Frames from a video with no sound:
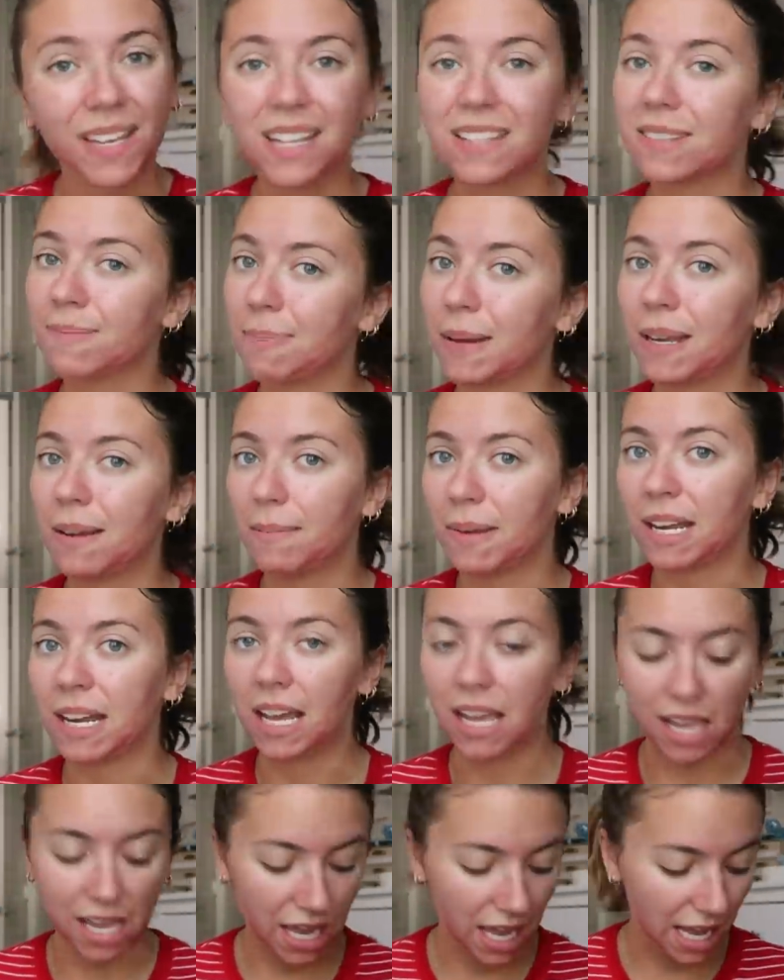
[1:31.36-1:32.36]
it's been a
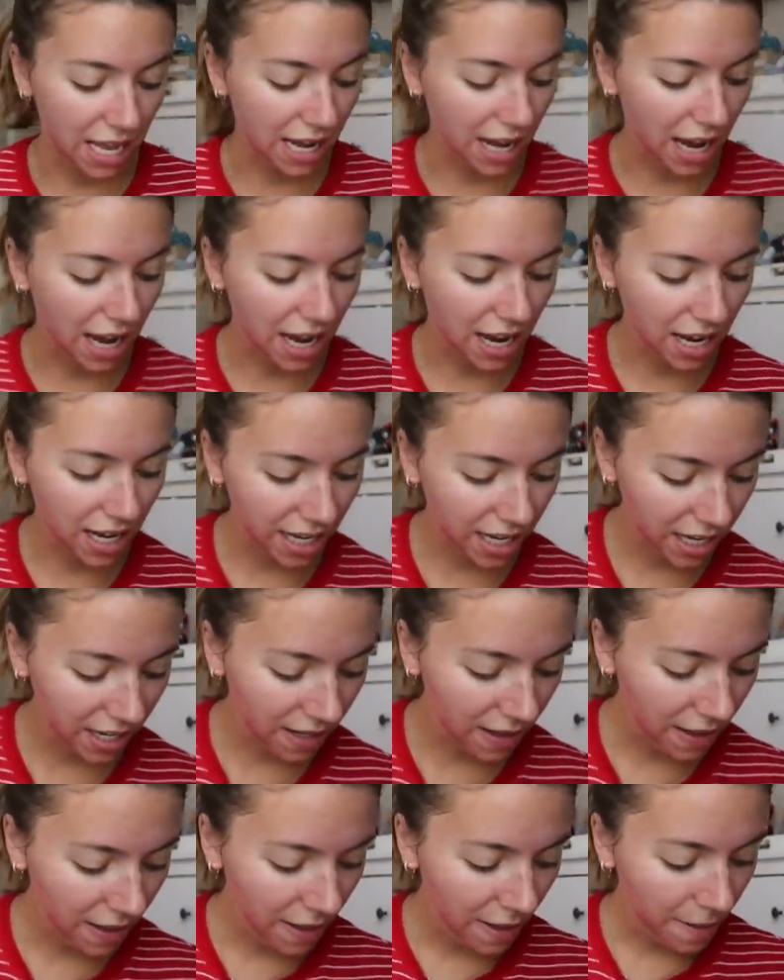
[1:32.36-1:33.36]
minute and
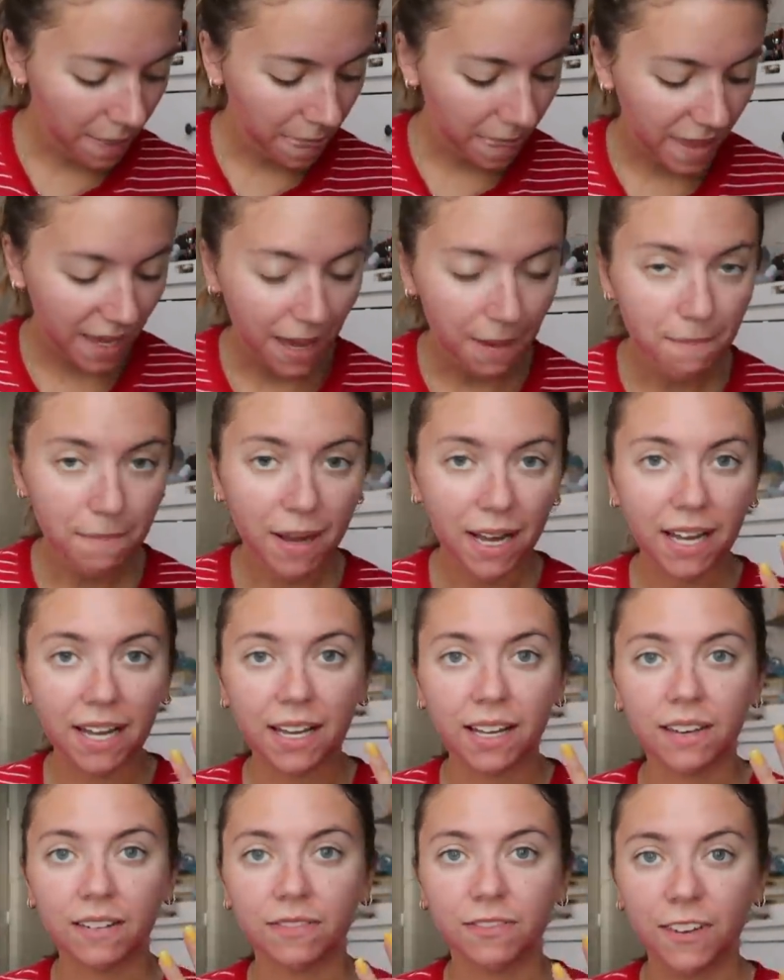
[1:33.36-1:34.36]
I get
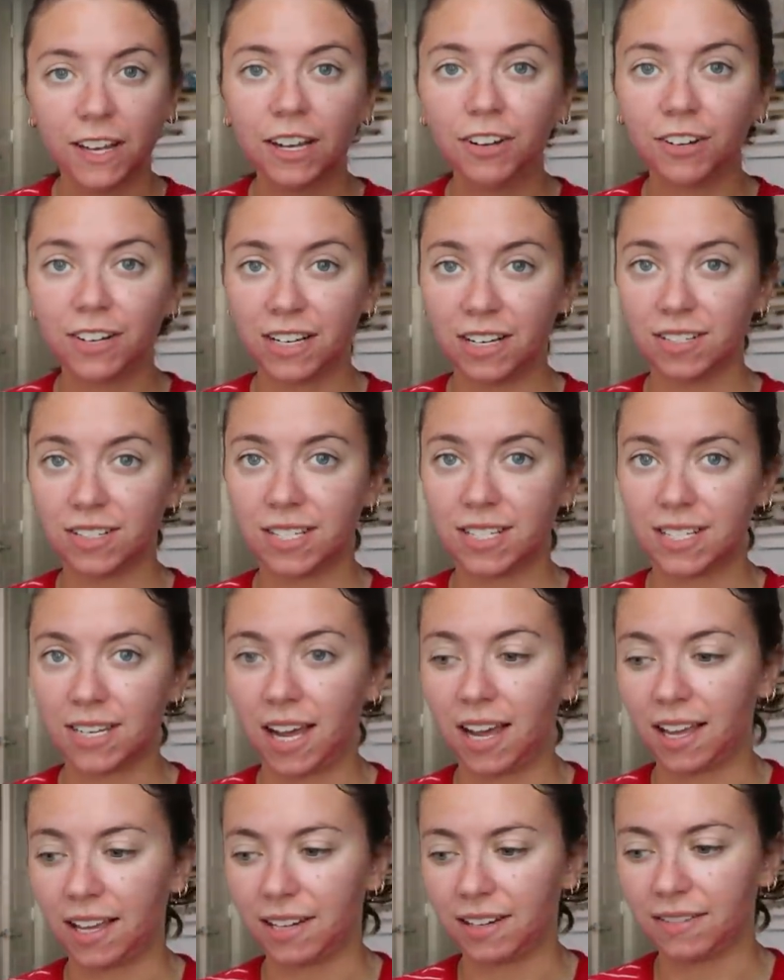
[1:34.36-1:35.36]
my fingernails
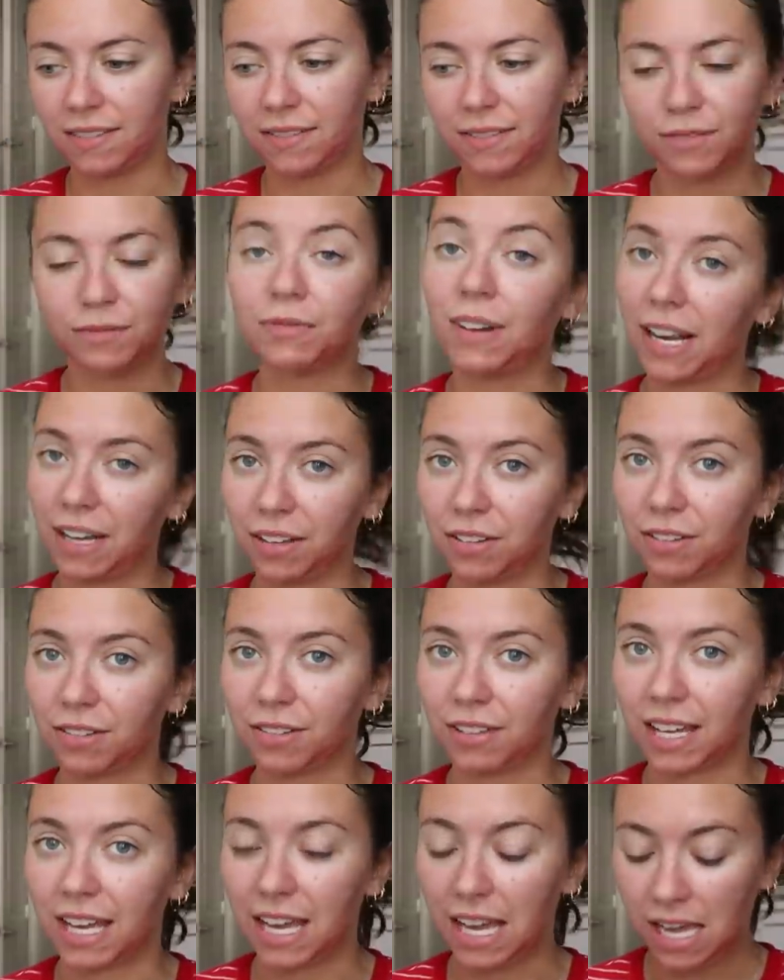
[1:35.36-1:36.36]
done
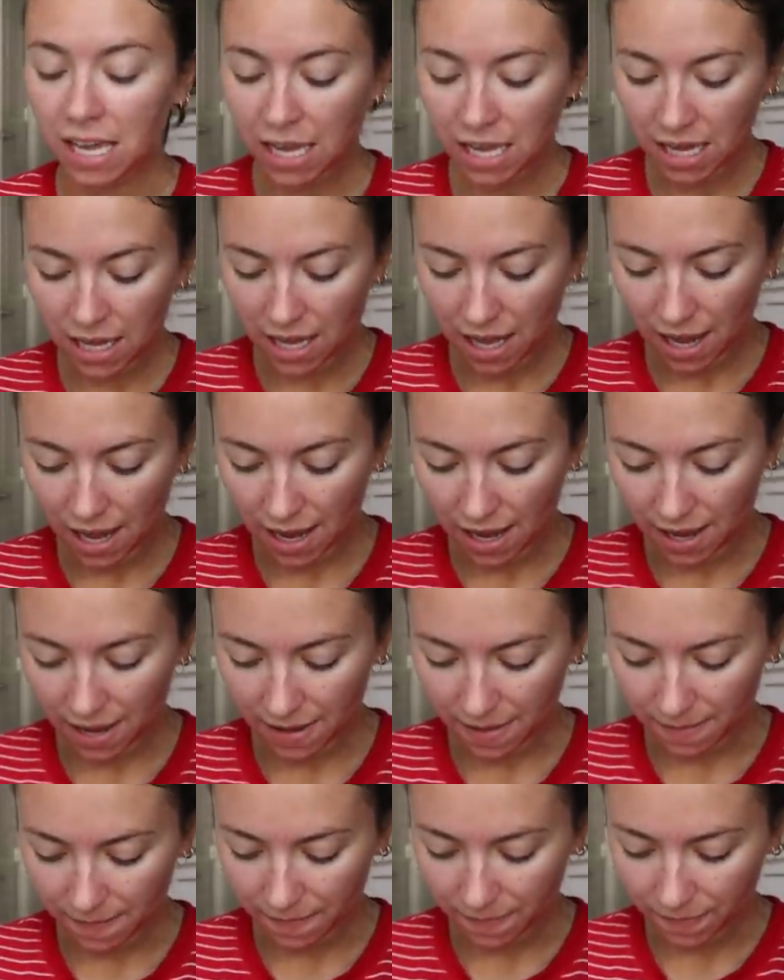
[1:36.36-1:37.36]
regularly
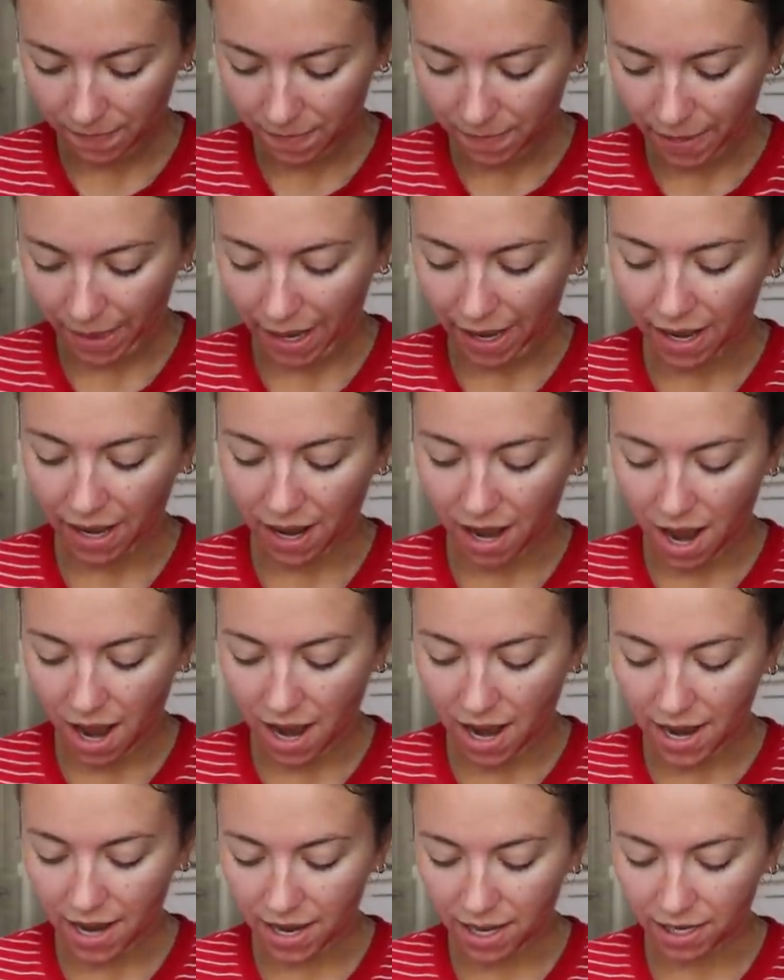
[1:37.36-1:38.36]
um, but
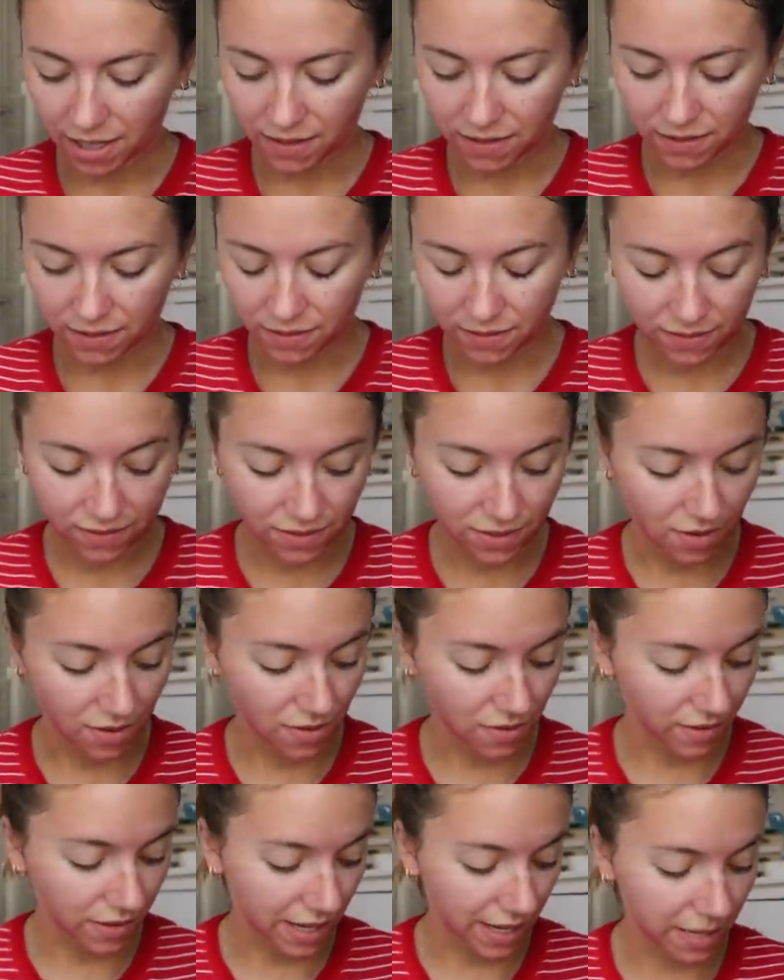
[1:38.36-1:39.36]
I
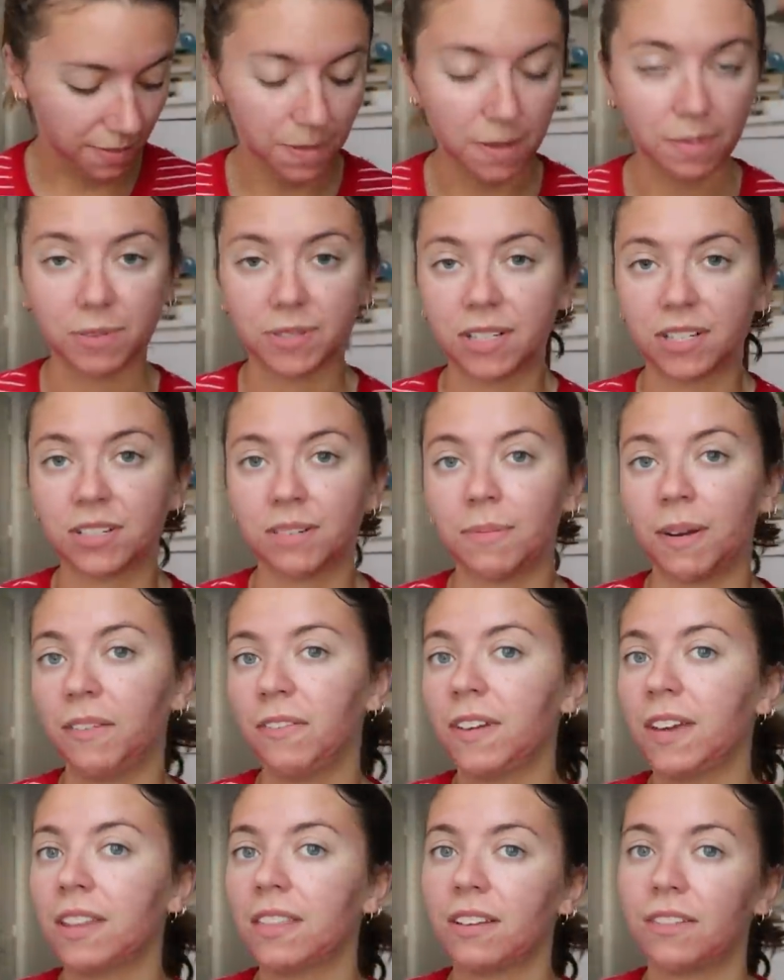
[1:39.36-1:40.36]
don't like people touching my
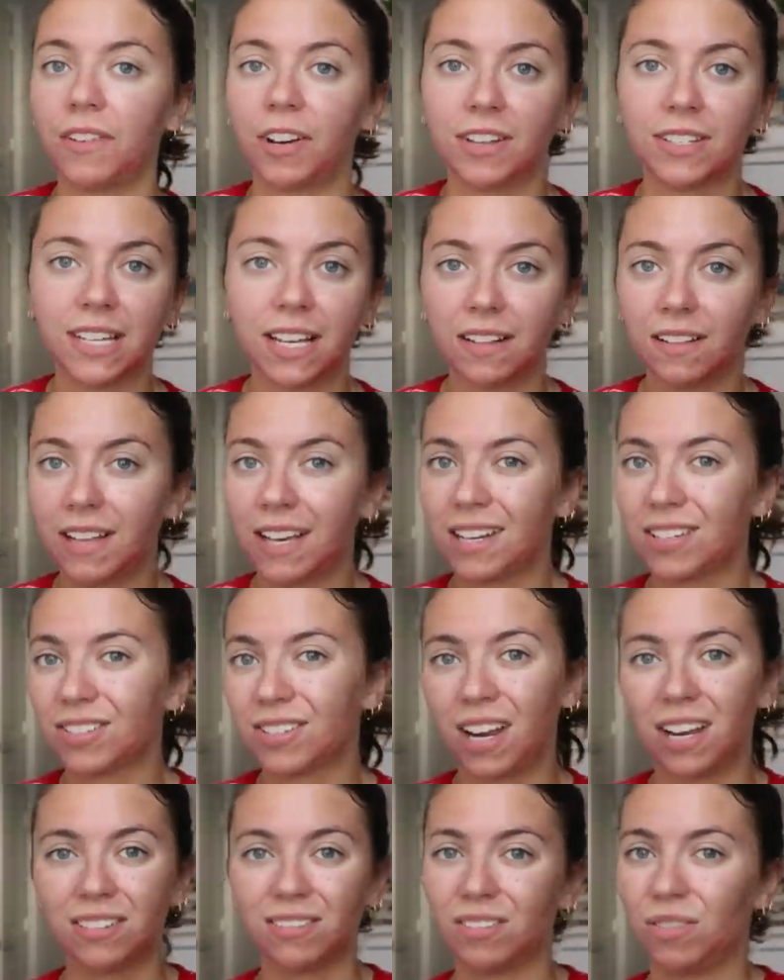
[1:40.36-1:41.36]
feet. They're very
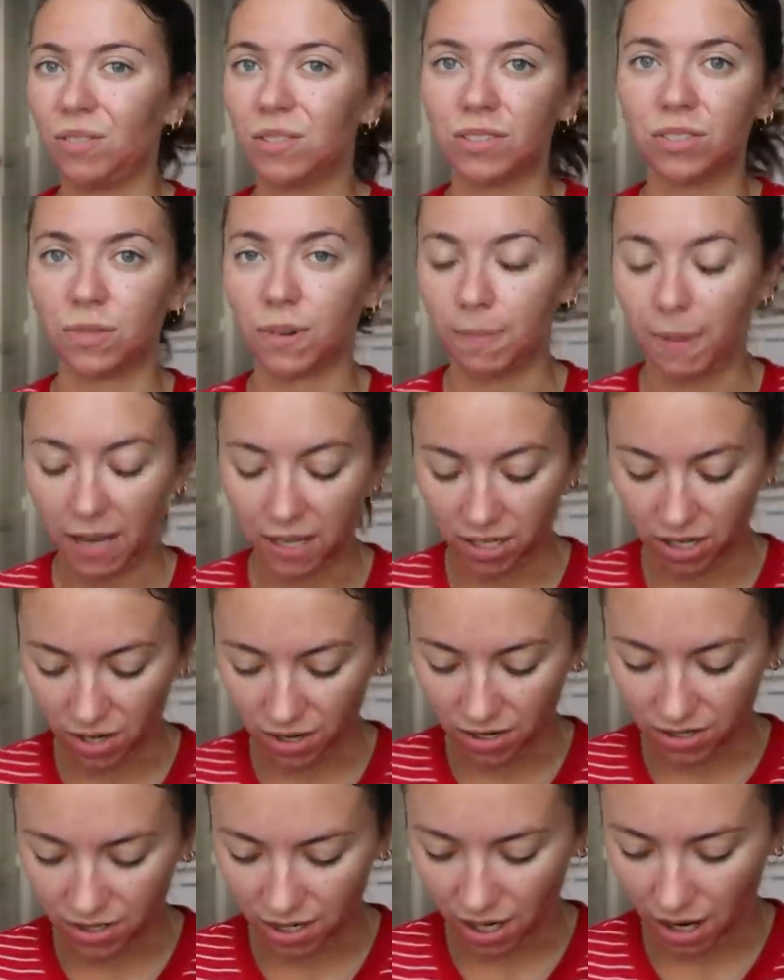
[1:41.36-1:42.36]
ticklish. I don't enjoy
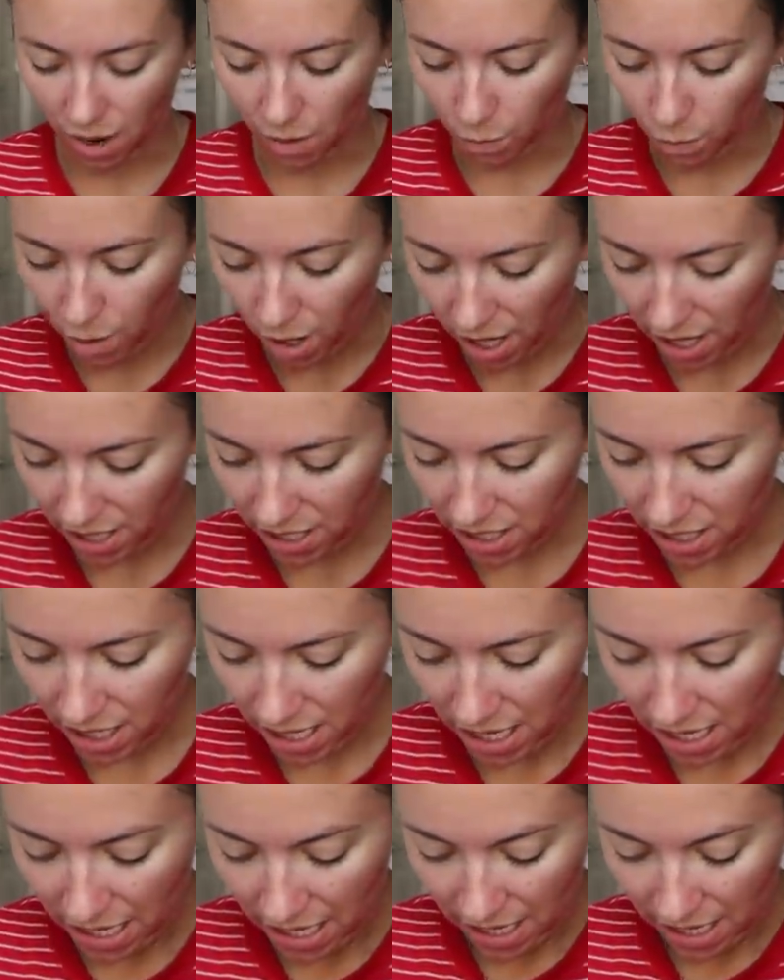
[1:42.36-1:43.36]
pedicures. I got one